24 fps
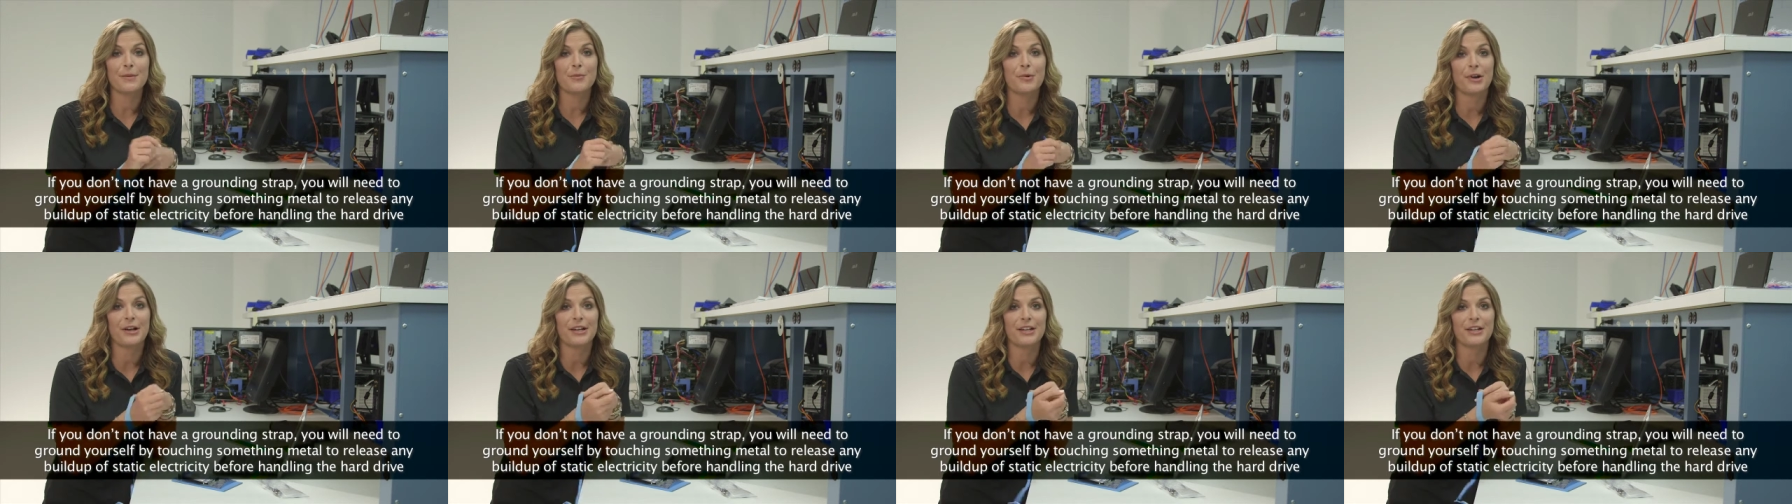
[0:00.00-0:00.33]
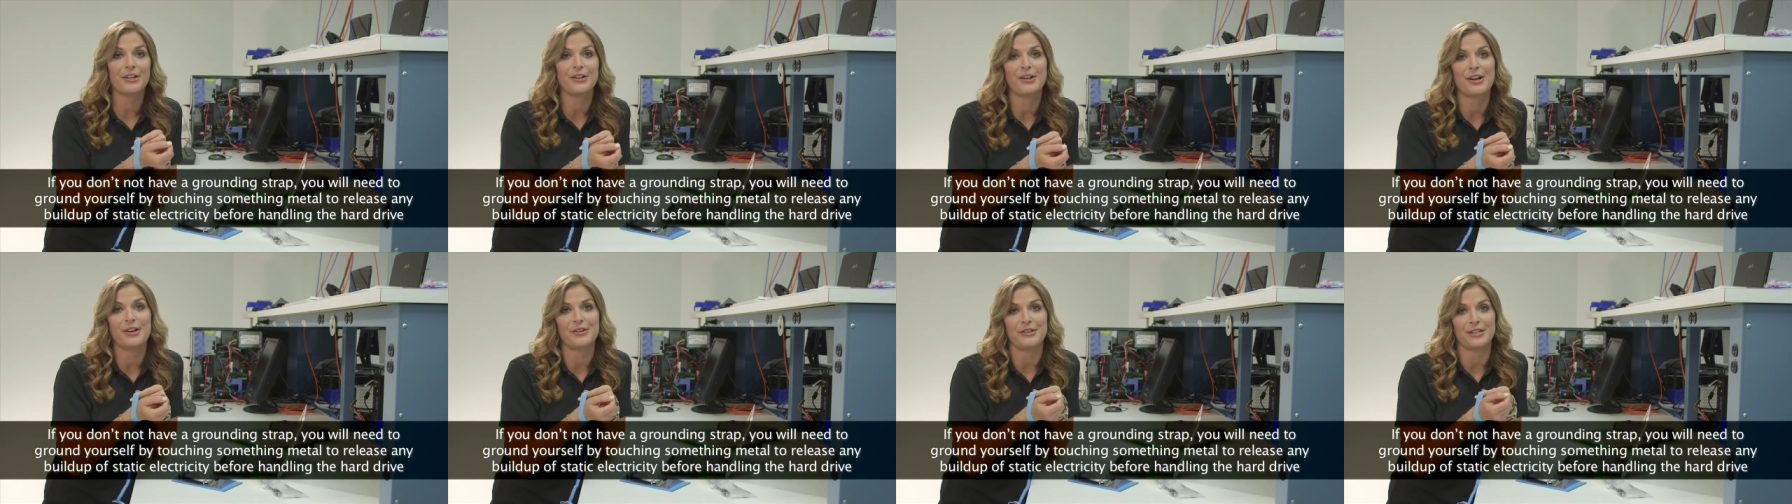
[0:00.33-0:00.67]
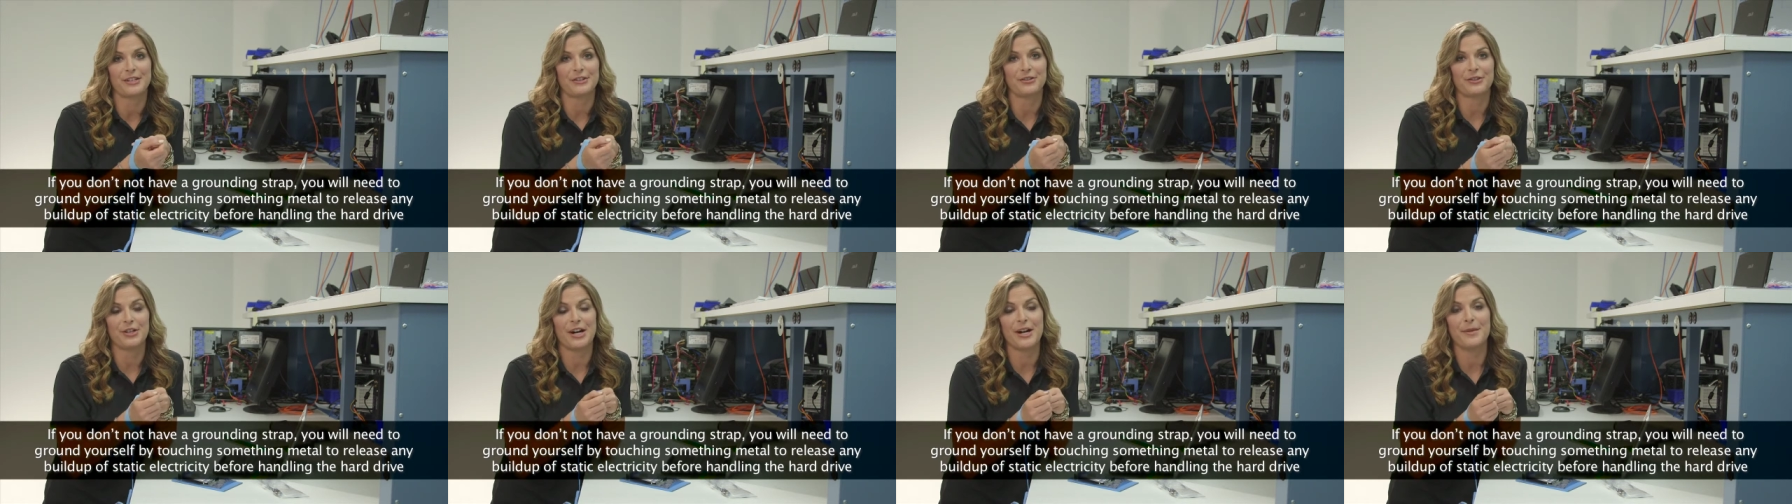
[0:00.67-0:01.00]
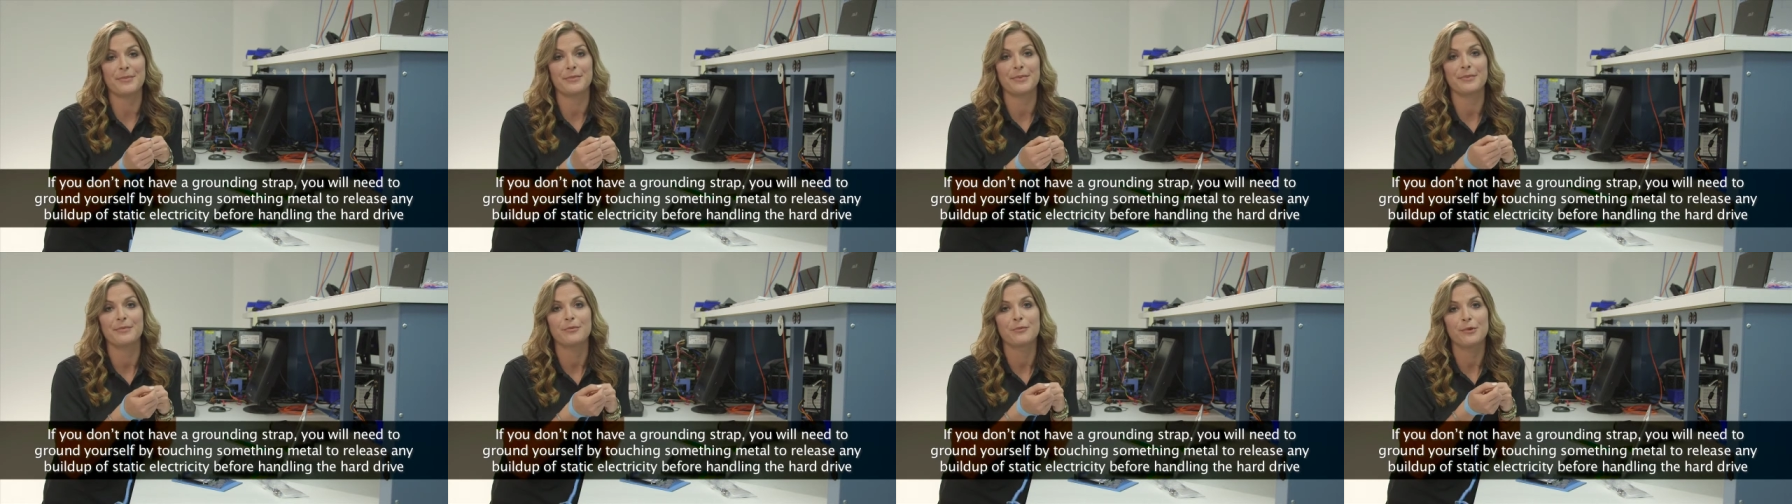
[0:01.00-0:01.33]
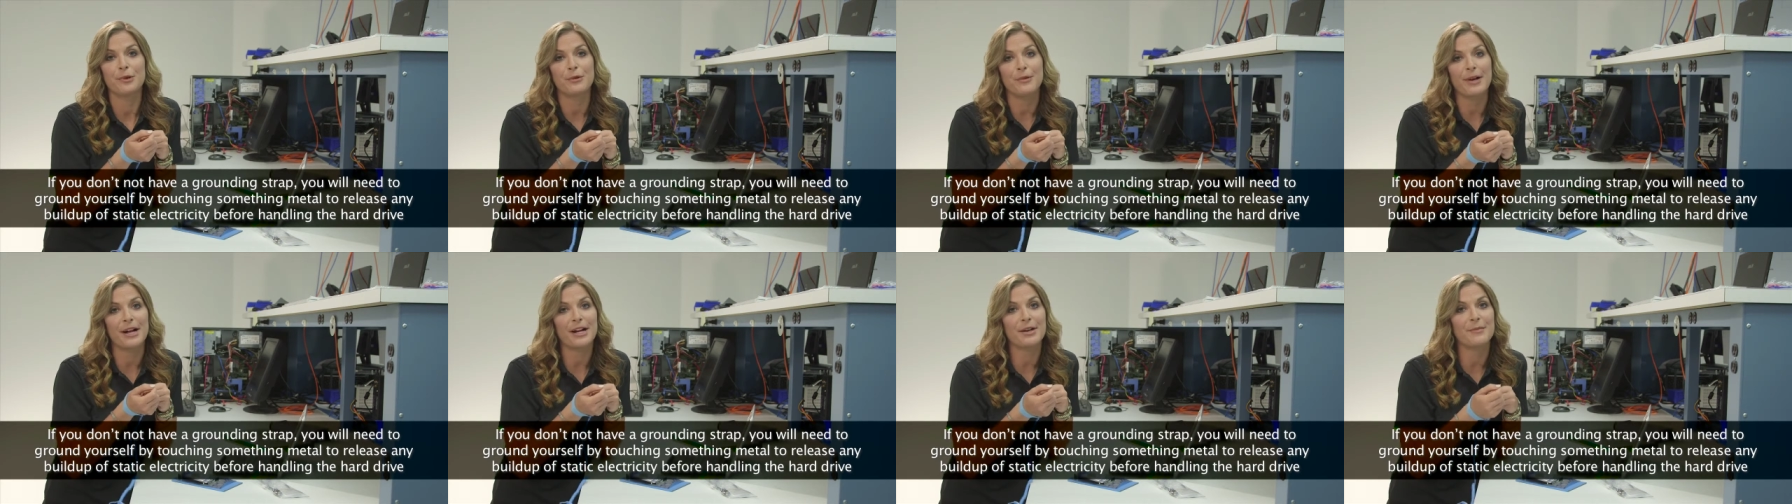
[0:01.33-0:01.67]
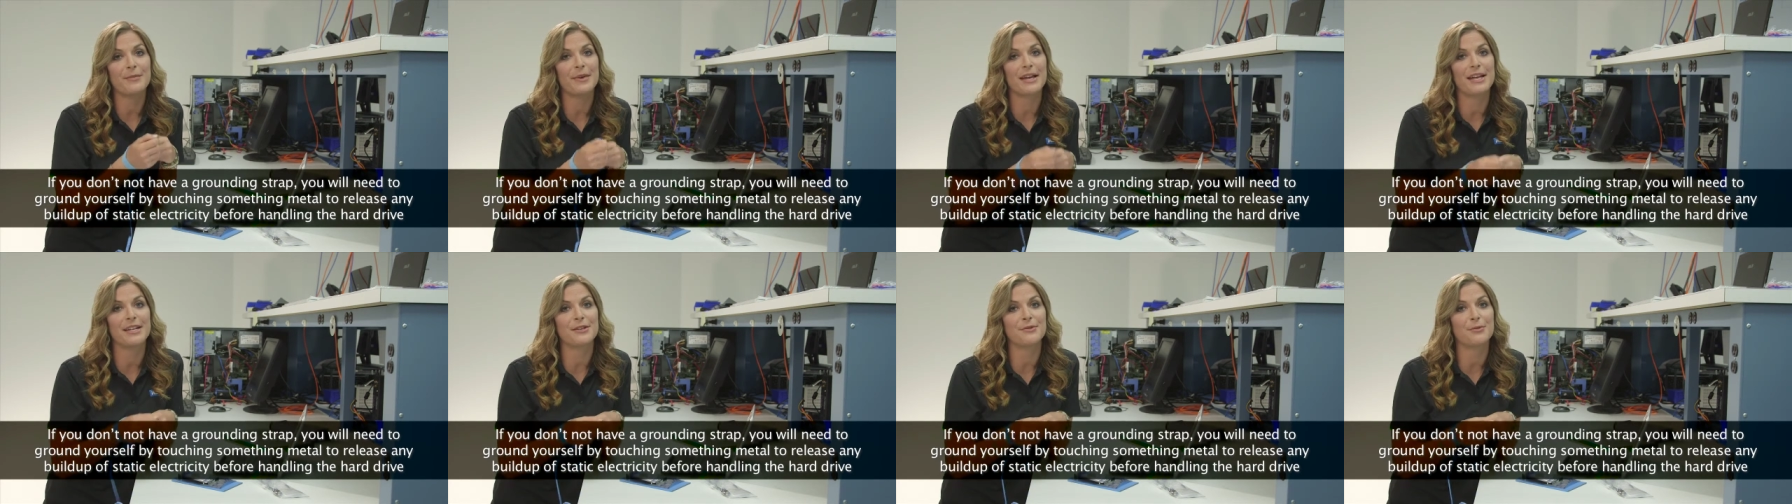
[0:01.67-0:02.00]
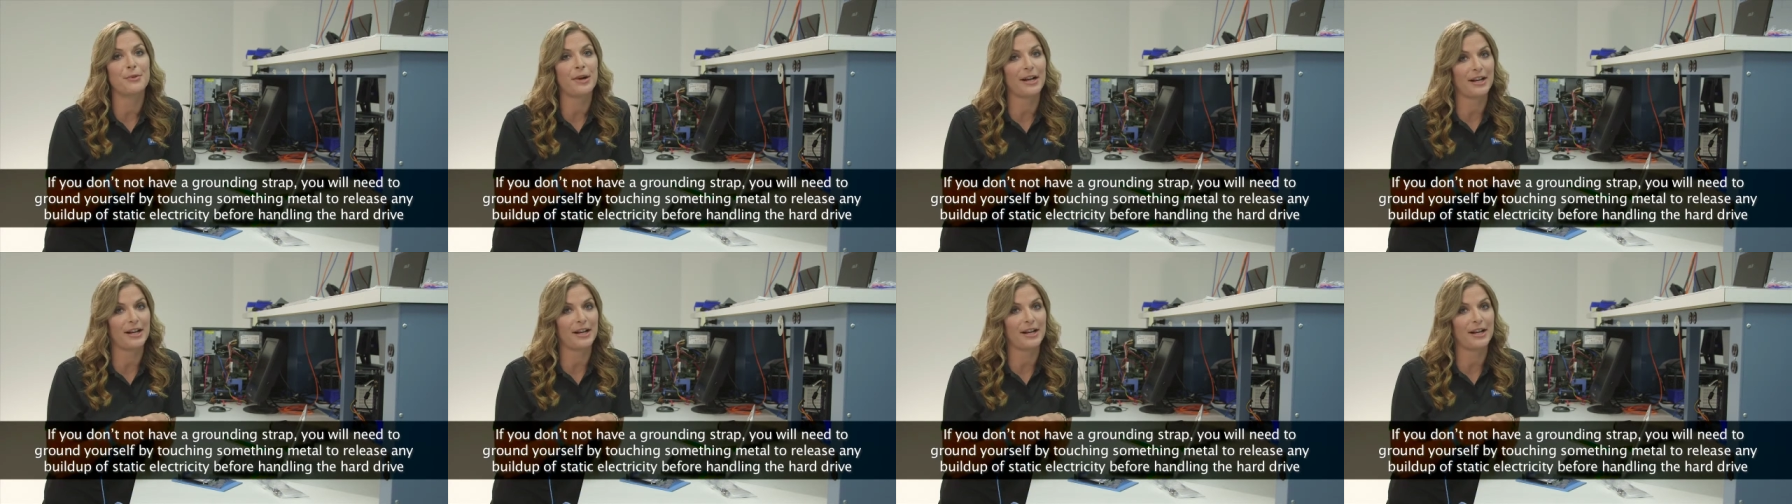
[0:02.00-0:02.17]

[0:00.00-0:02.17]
I'm wearing a grounding strap. We recommend